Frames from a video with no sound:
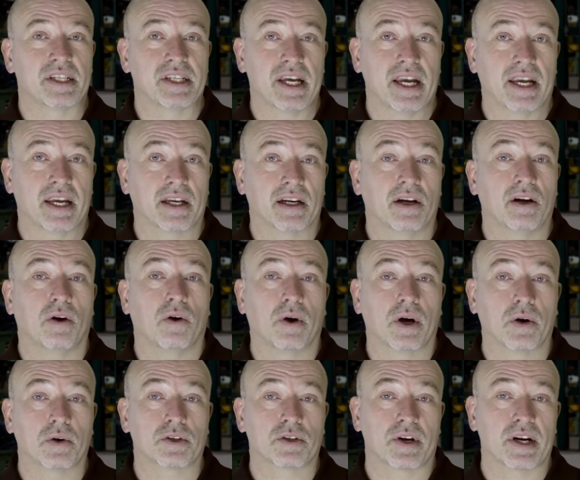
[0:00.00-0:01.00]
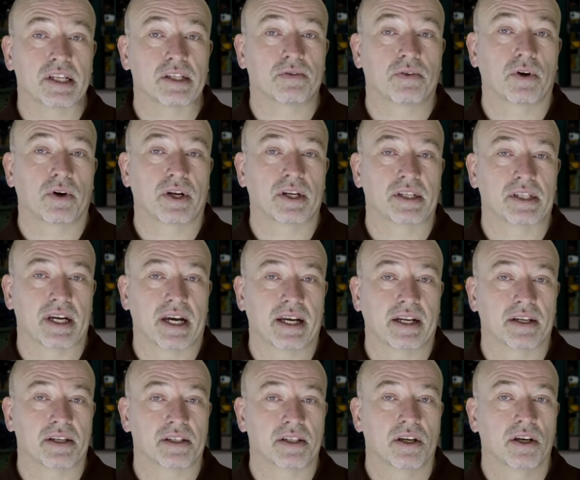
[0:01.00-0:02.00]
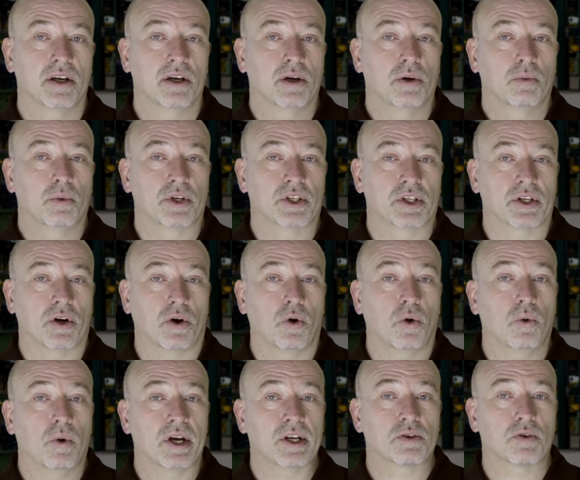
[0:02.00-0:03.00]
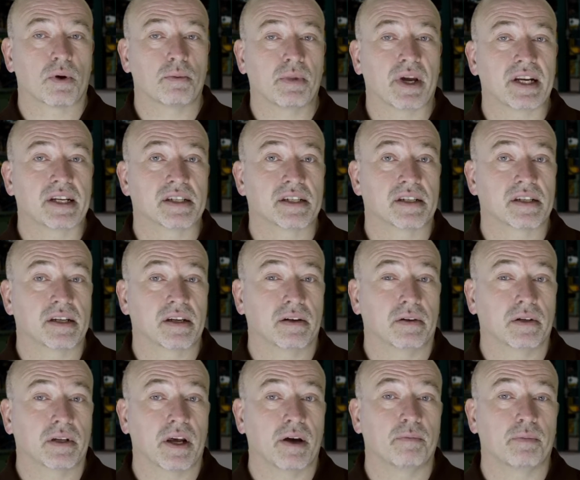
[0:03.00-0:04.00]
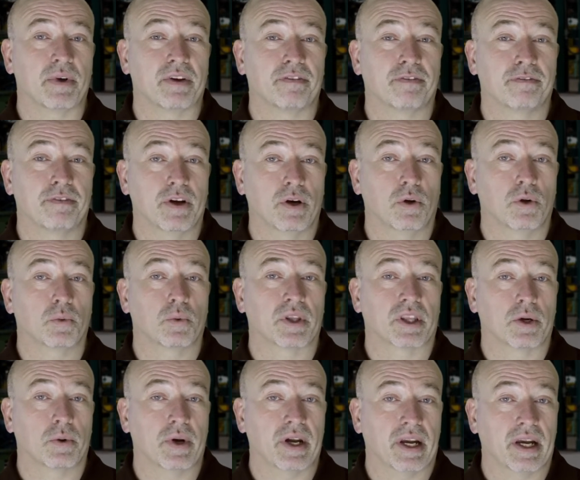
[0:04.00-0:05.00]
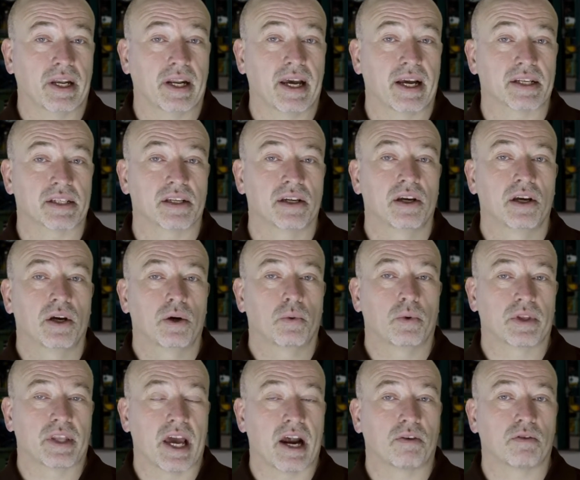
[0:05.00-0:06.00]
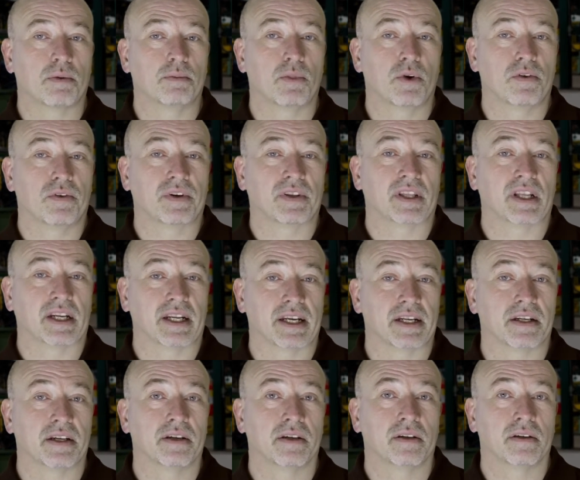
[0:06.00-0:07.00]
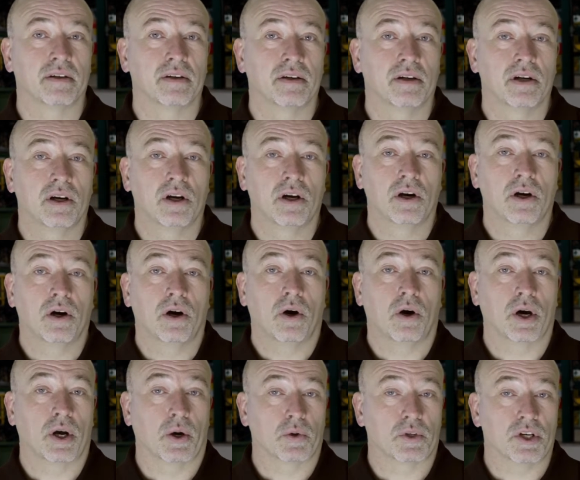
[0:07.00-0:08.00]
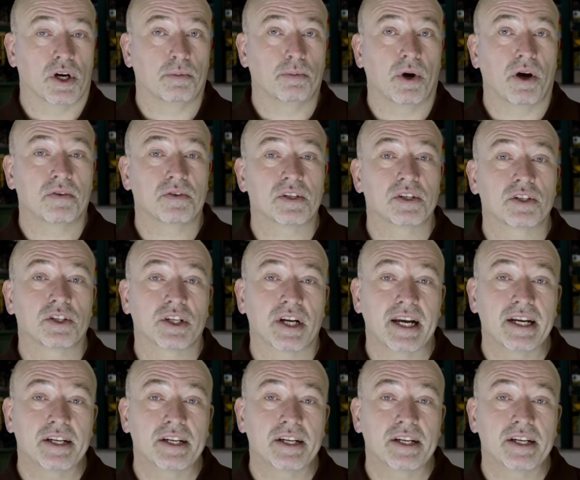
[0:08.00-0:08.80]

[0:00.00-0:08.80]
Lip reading: particular oil transfer containers, which should always remain sealed and be filled with quick connects without removing the lid. Oil top-offs and